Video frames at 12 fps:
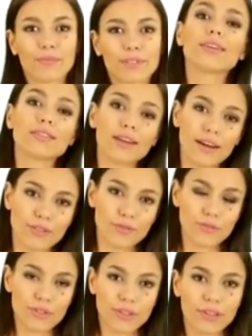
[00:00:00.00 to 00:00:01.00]
There is some
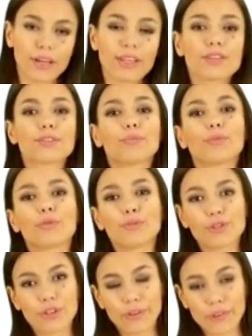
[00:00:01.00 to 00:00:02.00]
concern that
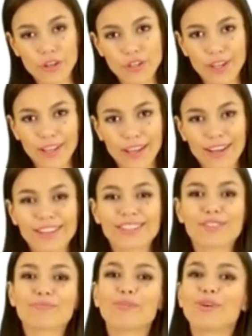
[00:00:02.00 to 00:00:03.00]
acetyl-L-carnitine might
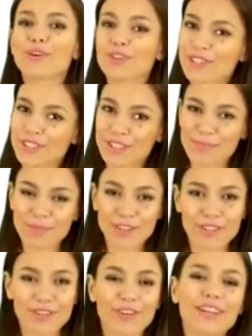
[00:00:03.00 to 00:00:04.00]
interfere with
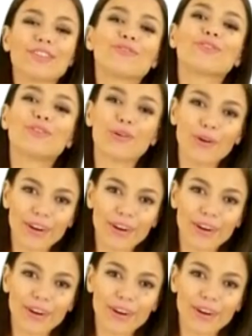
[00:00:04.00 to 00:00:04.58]
thyroid hormone.